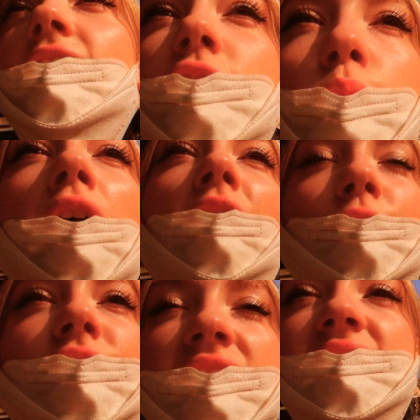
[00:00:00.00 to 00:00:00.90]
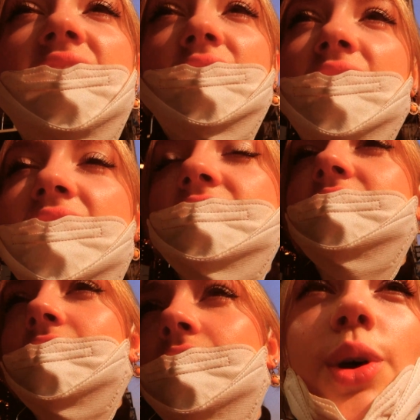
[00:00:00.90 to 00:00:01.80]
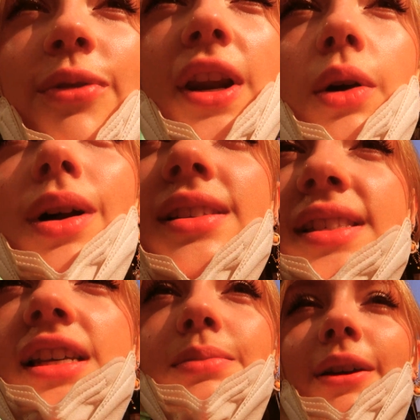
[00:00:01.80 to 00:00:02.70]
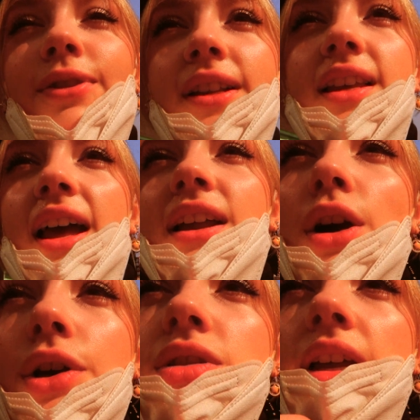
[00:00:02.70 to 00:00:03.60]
it's rough to say the least. So if anyone sees my feet today, no, you